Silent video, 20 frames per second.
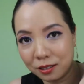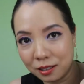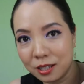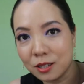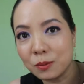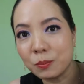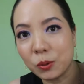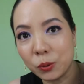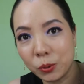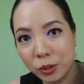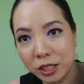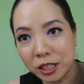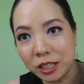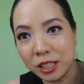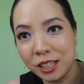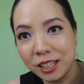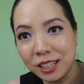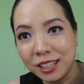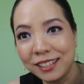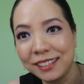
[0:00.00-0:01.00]
It's
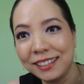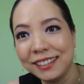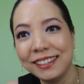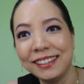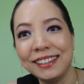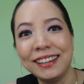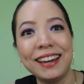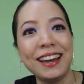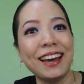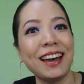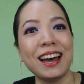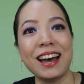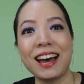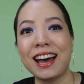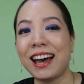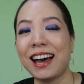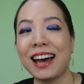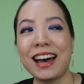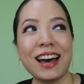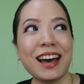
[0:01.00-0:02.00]
moldy.
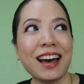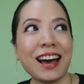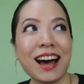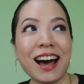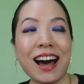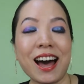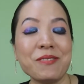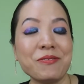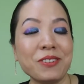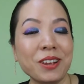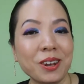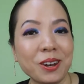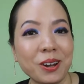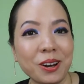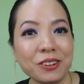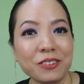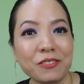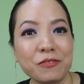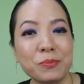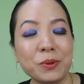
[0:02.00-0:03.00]
I have a
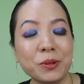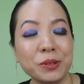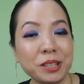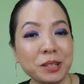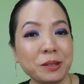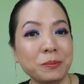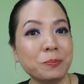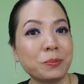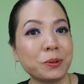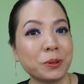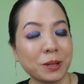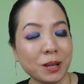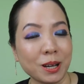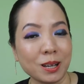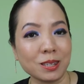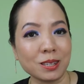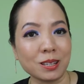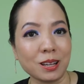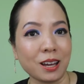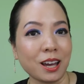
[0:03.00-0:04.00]
lot of moldy
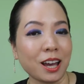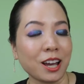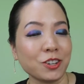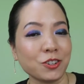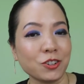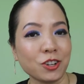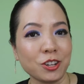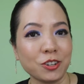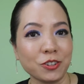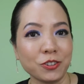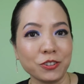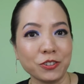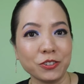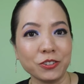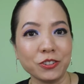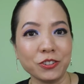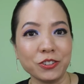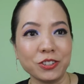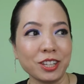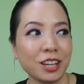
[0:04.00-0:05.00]
products like
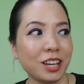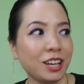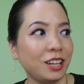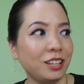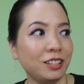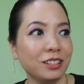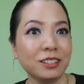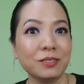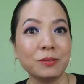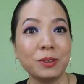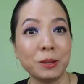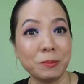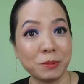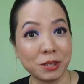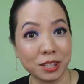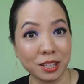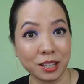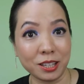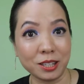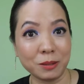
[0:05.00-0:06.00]
eyeshadows and
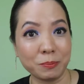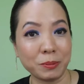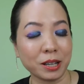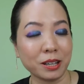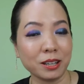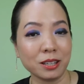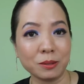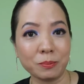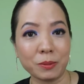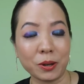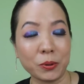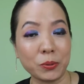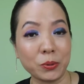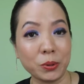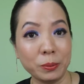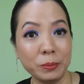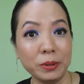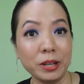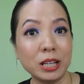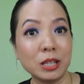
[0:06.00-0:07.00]
lipsticks because my
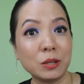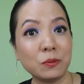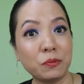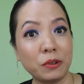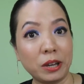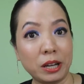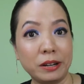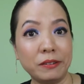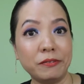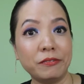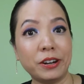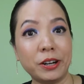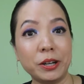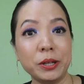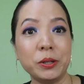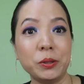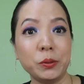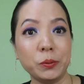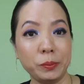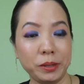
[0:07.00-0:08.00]
room is very, very
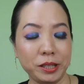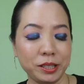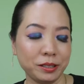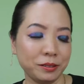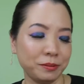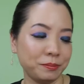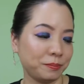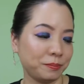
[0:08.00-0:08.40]
humid.